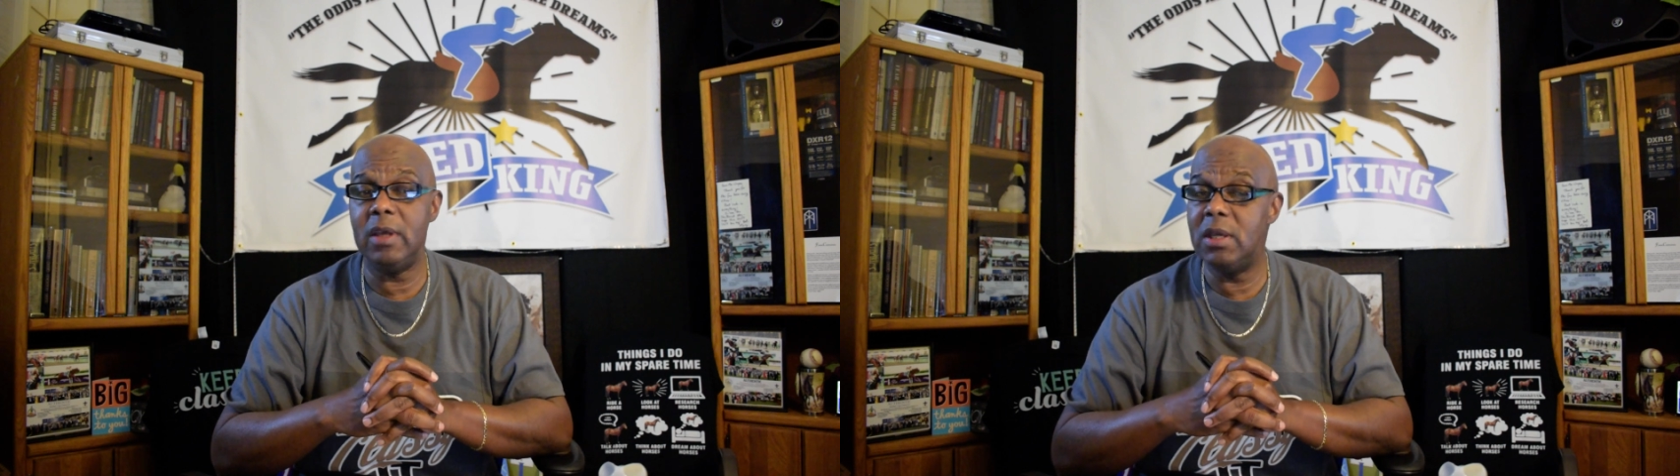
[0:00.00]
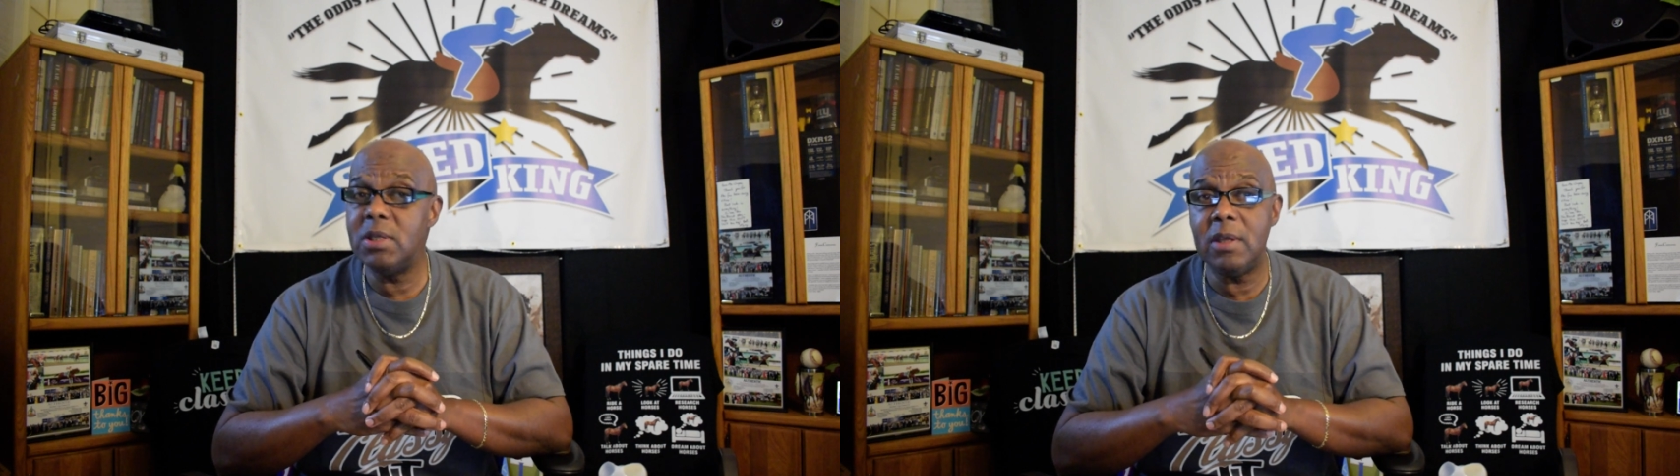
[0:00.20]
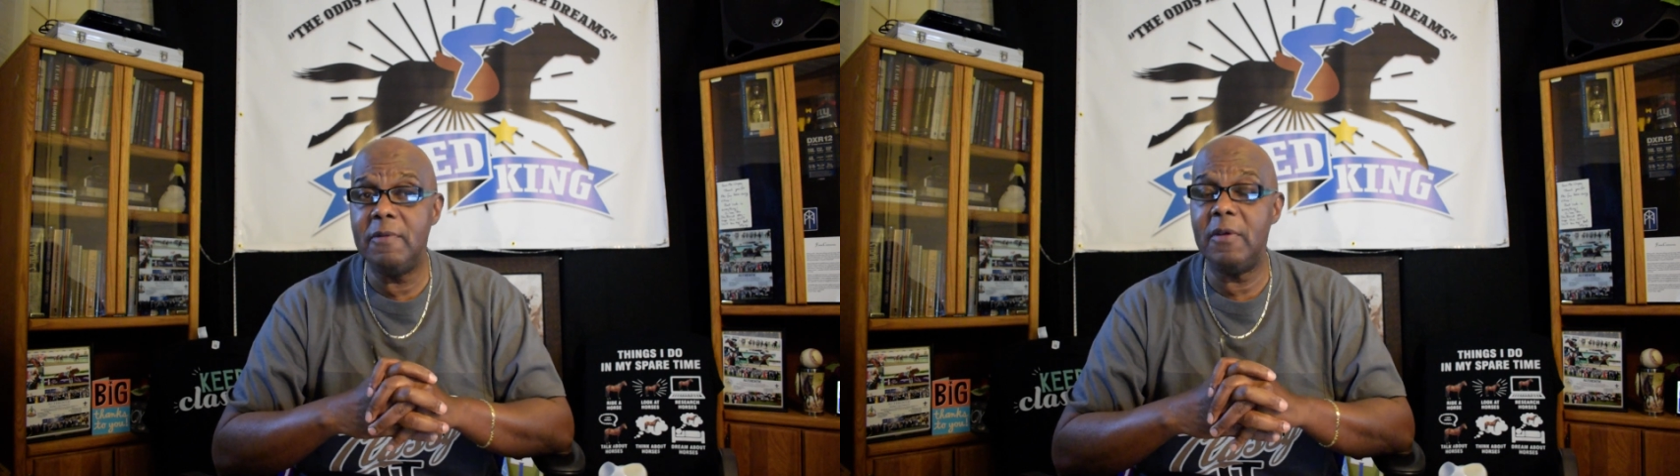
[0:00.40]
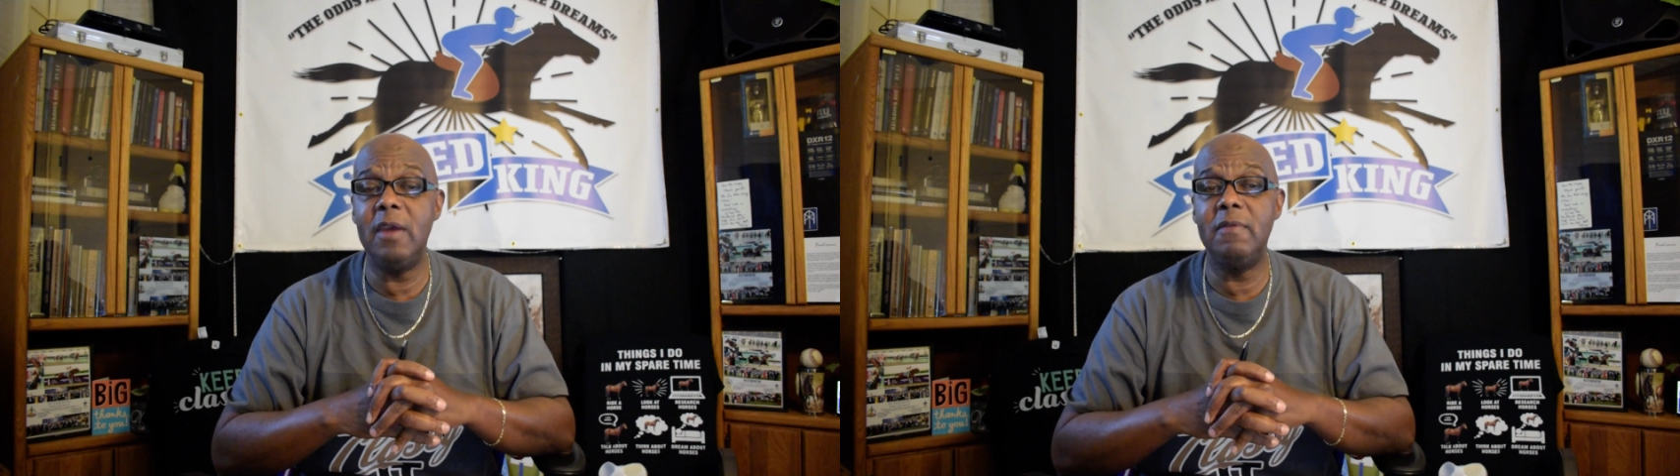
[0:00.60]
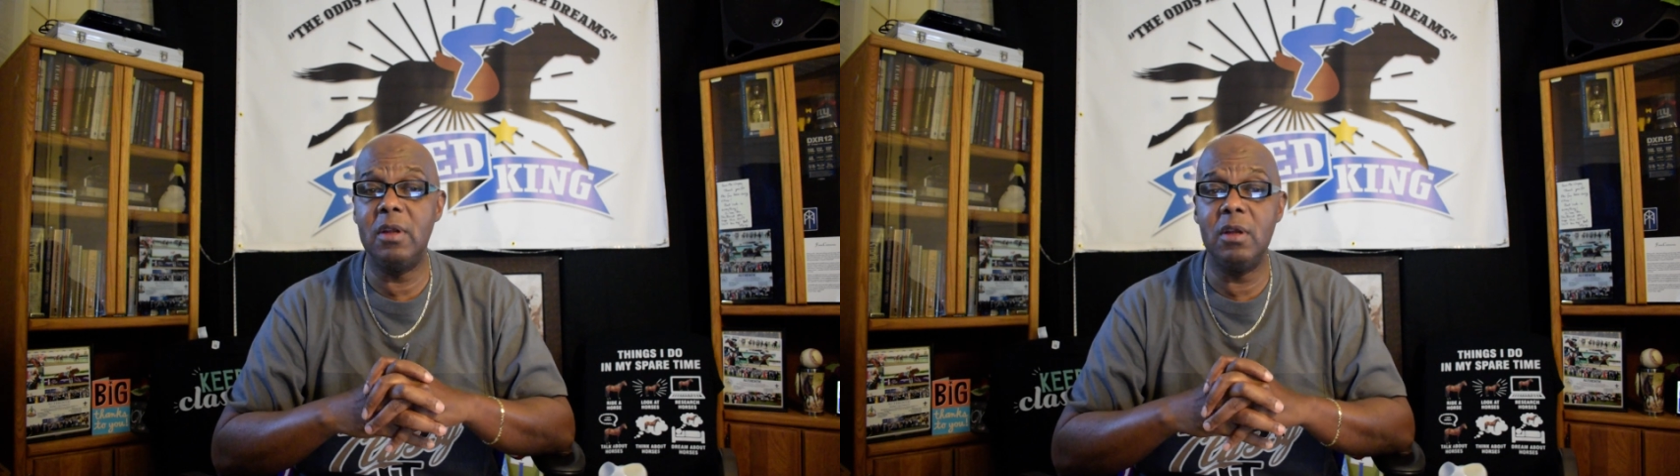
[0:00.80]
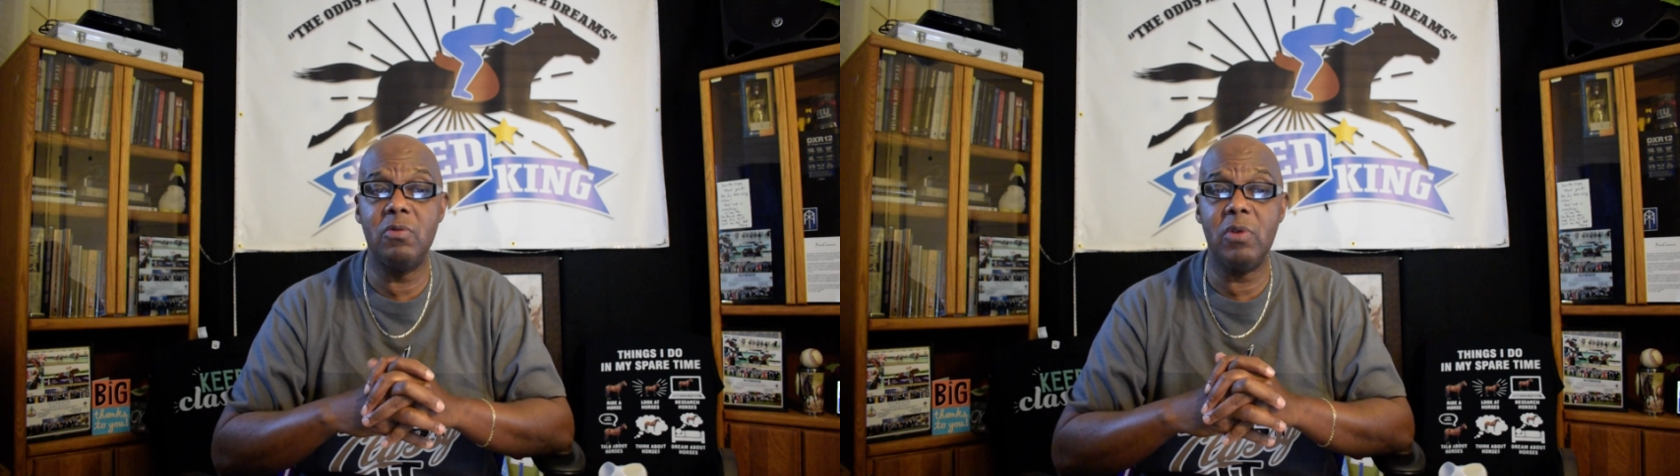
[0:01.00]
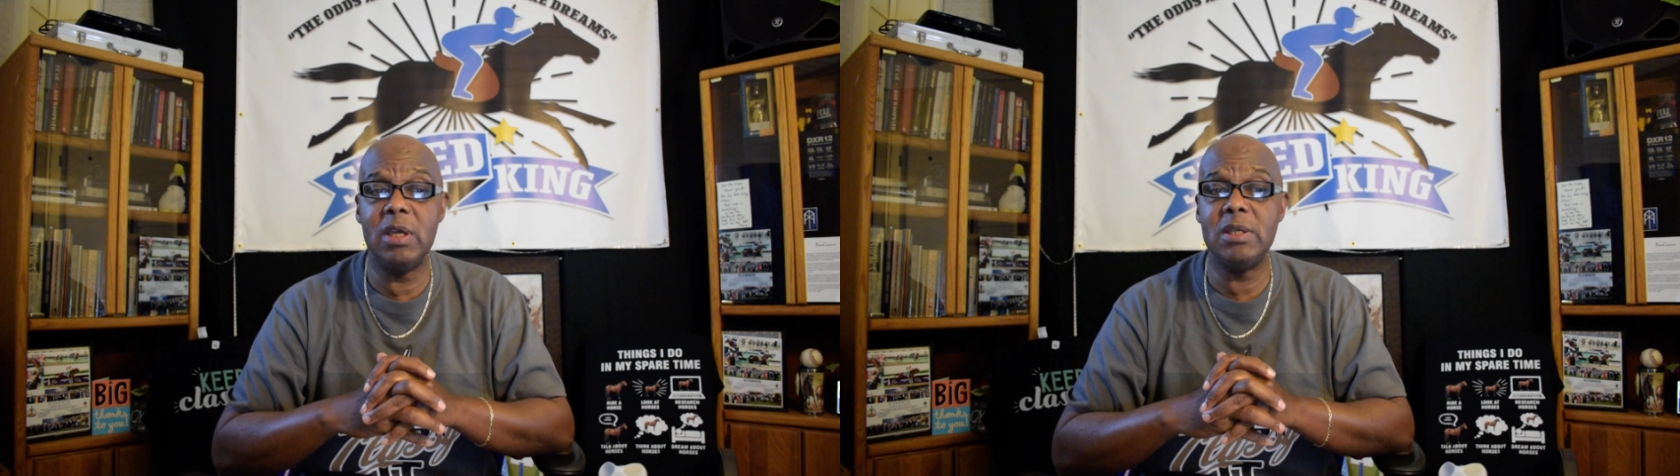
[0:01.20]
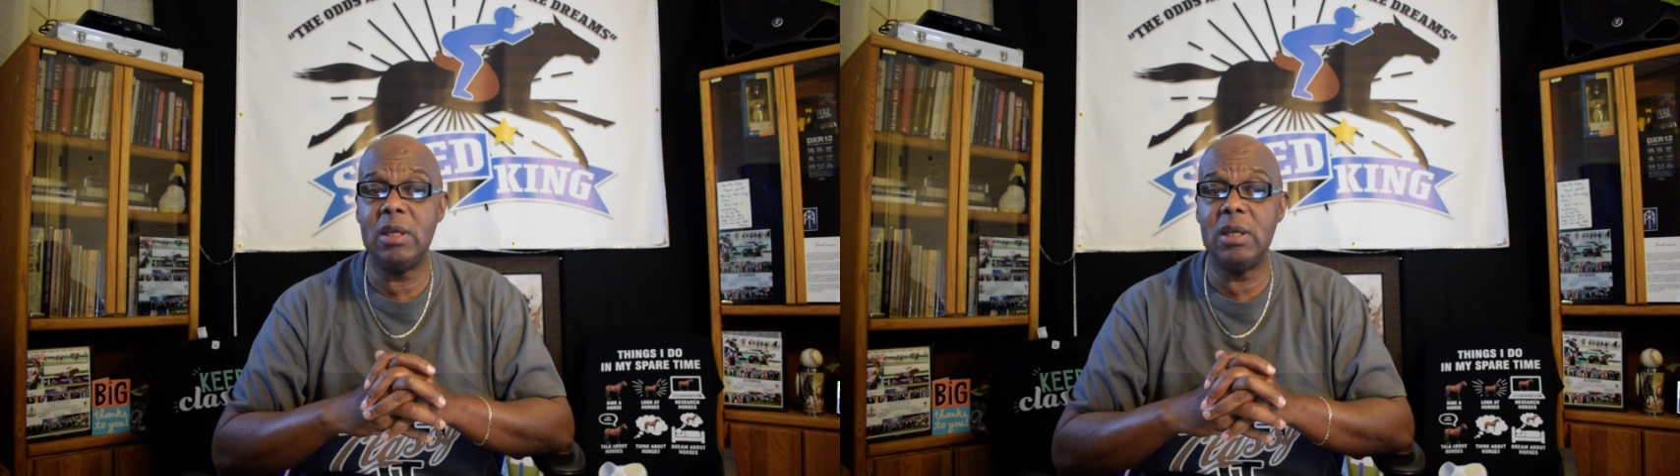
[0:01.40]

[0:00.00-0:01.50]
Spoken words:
is the favorite in the race.